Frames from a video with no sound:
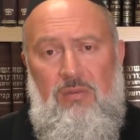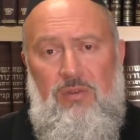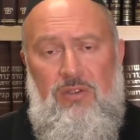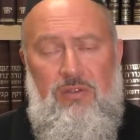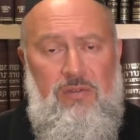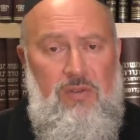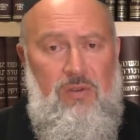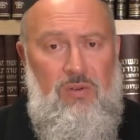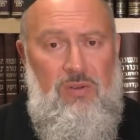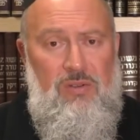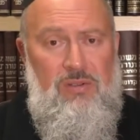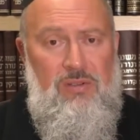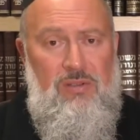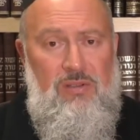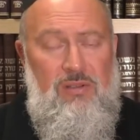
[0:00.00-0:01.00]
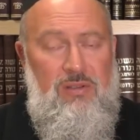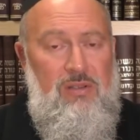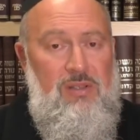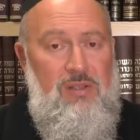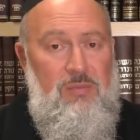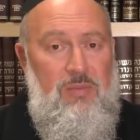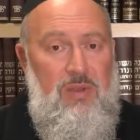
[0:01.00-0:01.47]
which of course
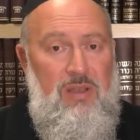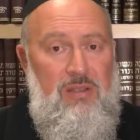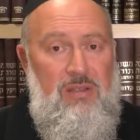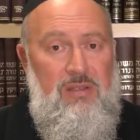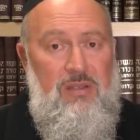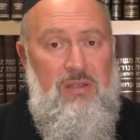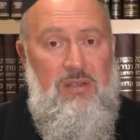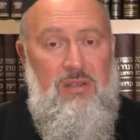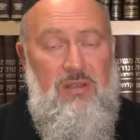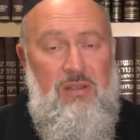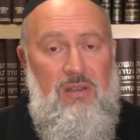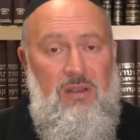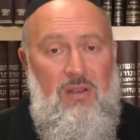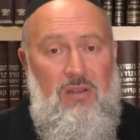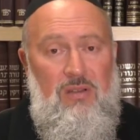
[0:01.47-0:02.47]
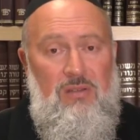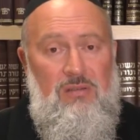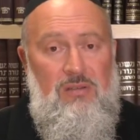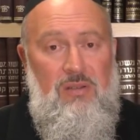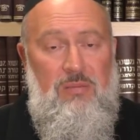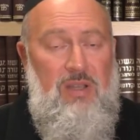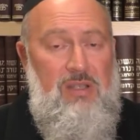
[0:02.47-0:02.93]
is based
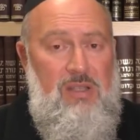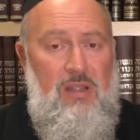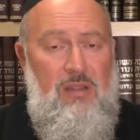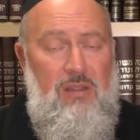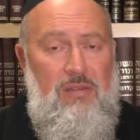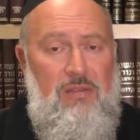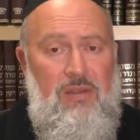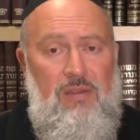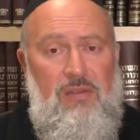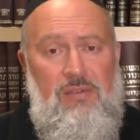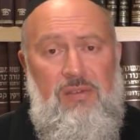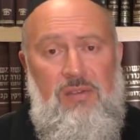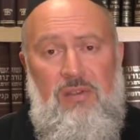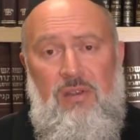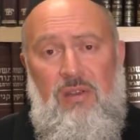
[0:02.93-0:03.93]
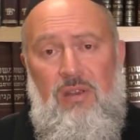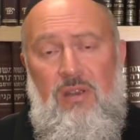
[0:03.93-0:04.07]
on, amongst other things,